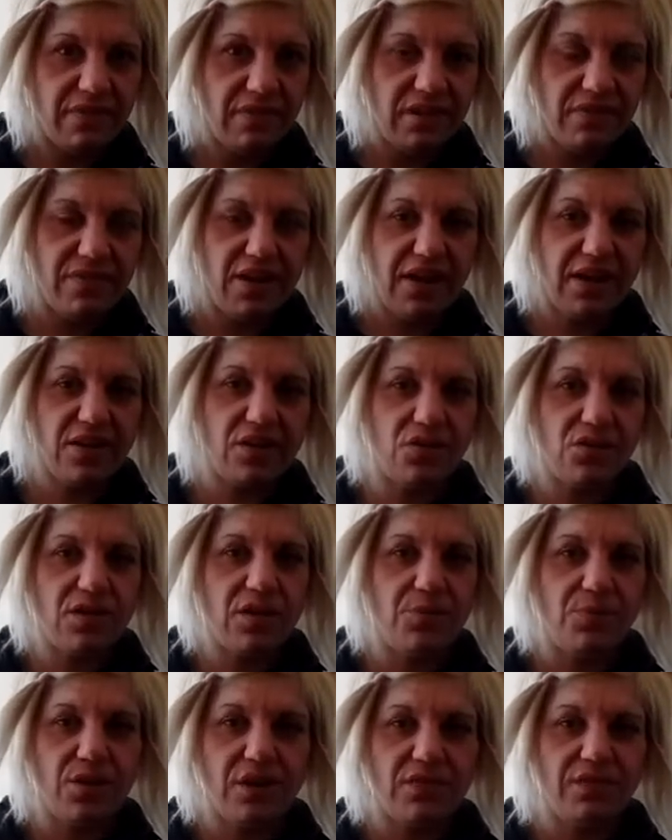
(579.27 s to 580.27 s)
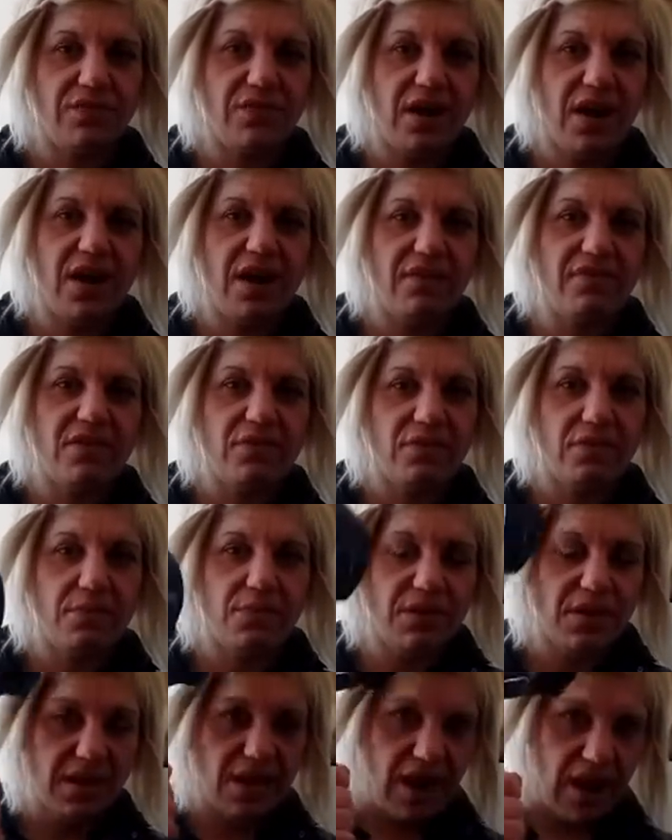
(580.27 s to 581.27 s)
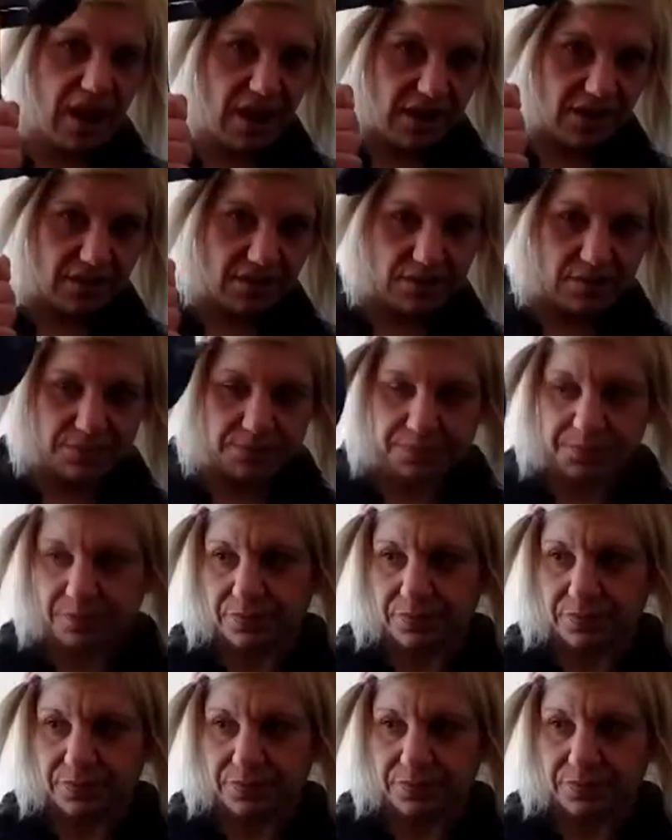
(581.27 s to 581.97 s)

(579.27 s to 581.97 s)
If I can only bring 5, it would be an axe.